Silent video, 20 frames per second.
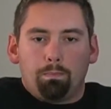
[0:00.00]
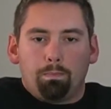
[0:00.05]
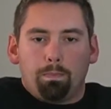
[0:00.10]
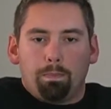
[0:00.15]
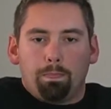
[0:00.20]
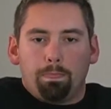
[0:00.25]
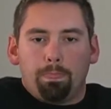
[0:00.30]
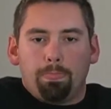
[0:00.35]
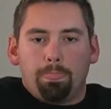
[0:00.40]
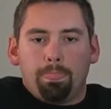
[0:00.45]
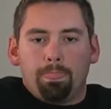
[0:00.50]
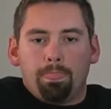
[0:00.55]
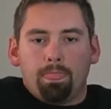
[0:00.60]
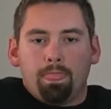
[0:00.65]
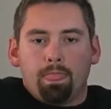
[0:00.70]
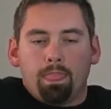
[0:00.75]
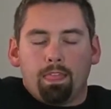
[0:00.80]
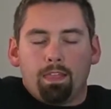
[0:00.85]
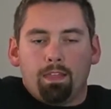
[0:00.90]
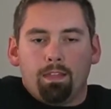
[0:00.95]

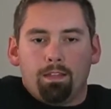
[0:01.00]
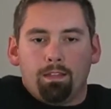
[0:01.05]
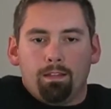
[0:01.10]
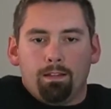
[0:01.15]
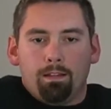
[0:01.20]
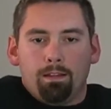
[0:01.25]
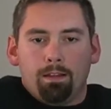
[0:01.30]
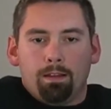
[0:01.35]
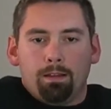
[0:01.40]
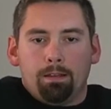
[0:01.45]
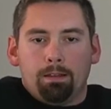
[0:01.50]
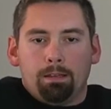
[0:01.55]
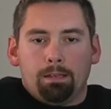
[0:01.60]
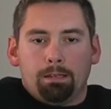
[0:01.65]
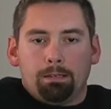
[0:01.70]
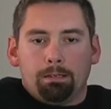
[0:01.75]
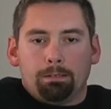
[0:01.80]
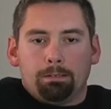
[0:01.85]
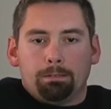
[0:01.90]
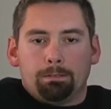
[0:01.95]

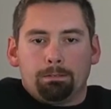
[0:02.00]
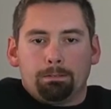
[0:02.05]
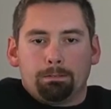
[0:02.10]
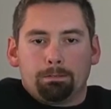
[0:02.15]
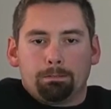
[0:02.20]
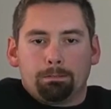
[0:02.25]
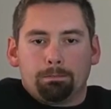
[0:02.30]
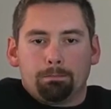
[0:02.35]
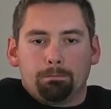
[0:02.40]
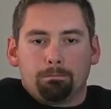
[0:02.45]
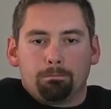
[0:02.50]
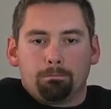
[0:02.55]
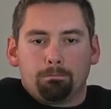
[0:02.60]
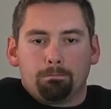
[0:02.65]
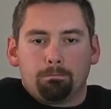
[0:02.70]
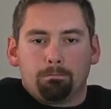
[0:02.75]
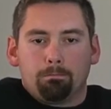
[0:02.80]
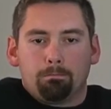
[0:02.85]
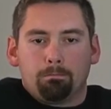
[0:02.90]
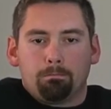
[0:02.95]

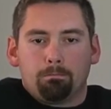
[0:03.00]
(silent)